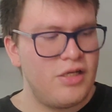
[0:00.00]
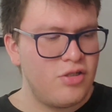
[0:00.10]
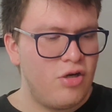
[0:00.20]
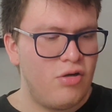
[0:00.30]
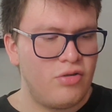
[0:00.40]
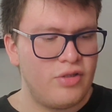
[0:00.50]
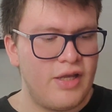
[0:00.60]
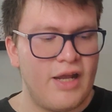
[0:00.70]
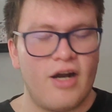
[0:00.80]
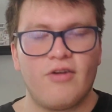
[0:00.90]
It's called
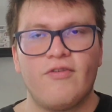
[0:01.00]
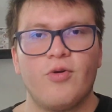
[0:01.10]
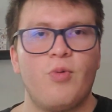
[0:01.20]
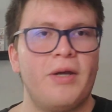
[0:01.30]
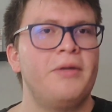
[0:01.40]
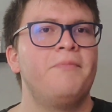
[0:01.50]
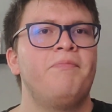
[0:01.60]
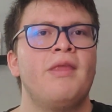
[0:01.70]
Get Out of Your Way.